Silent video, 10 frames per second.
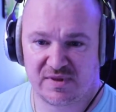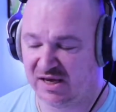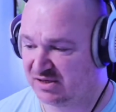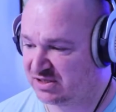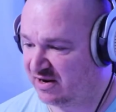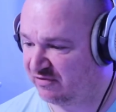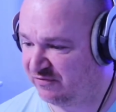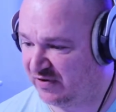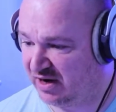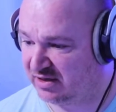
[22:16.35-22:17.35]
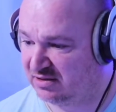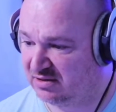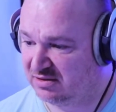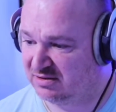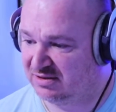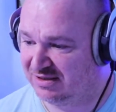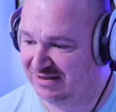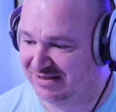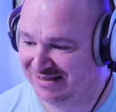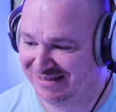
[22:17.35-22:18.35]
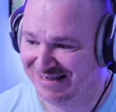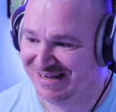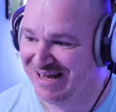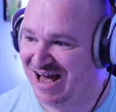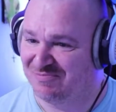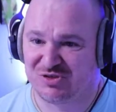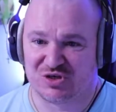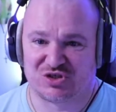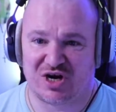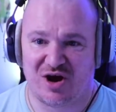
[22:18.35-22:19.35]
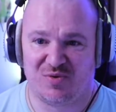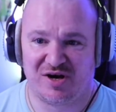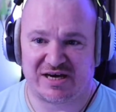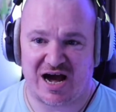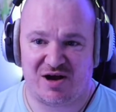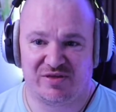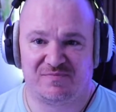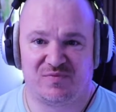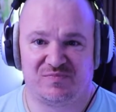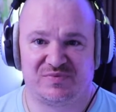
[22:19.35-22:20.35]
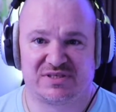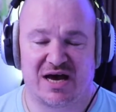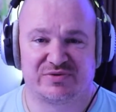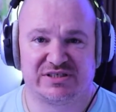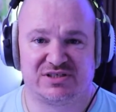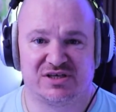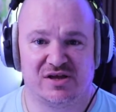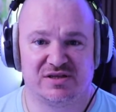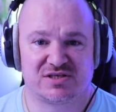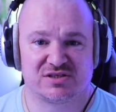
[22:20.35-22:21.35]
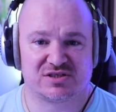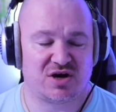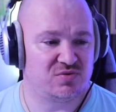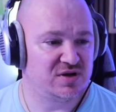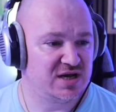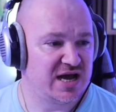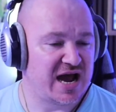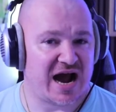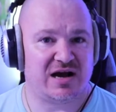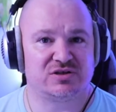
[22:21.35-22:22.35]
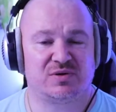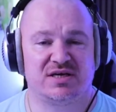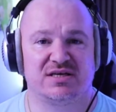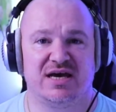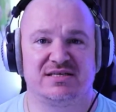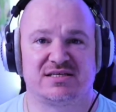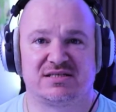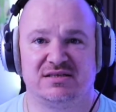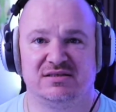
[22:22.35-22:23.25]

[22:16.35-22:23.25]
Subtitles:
Yeah. So that's fine. I'm just trying to work out how to turn this. So how do I? It's.